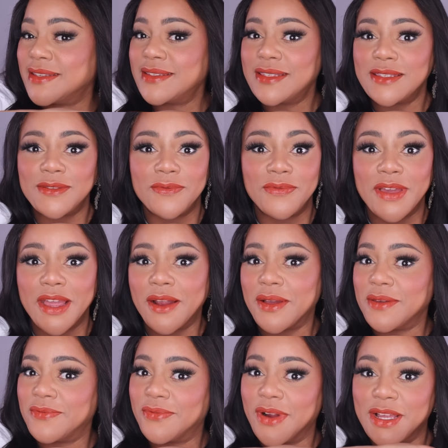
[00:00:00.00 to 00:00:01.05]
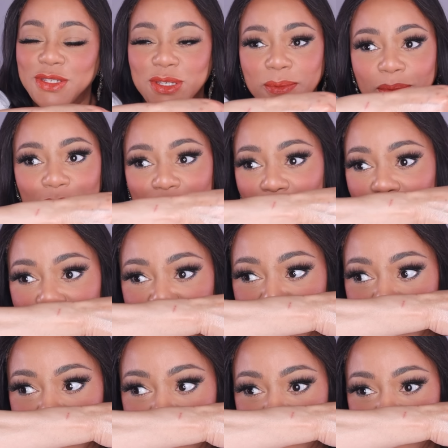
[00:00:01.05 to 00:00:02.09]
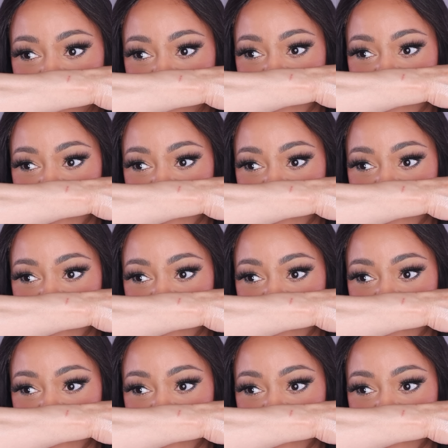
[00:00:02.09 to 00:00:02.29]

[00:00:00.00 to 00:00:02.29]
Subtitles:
this is very fresh and beautiful.